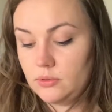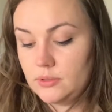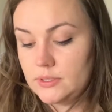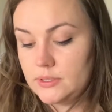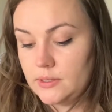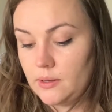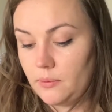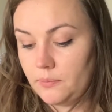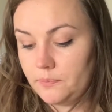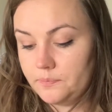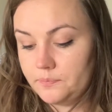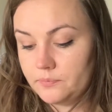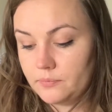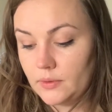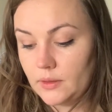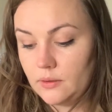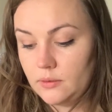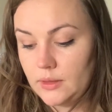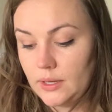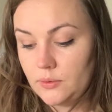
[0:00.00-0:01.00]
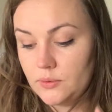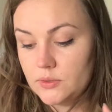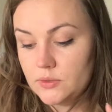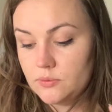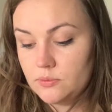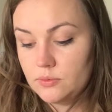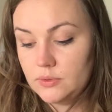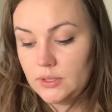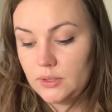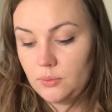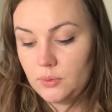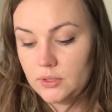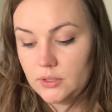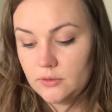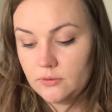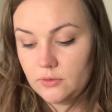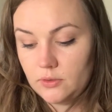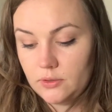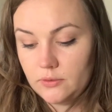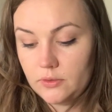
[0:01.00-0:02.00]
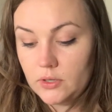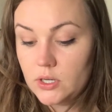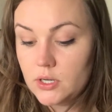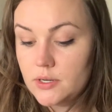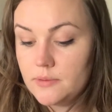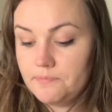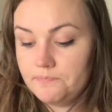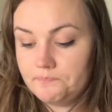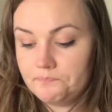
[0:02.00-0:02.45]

So that was really wonderful of her.